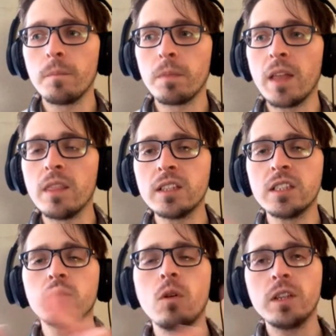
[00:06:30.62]
And this
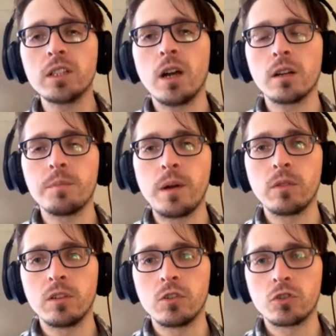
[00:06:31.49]
is what we talked about
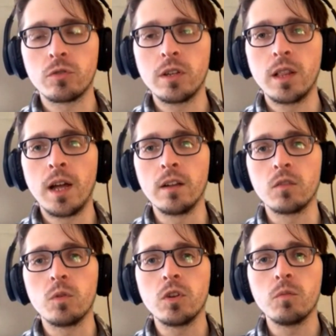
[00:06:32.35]
with the Detroit
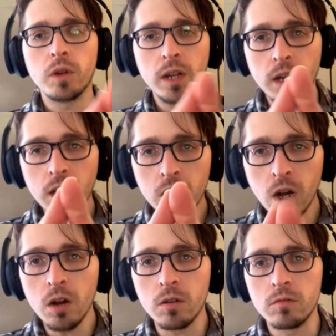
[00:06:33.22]
Lions. When you bring in a
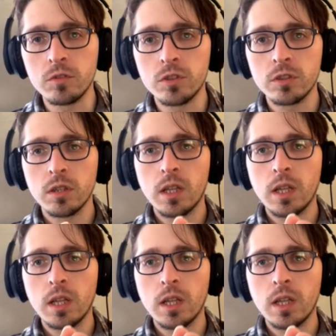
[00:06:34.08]
coach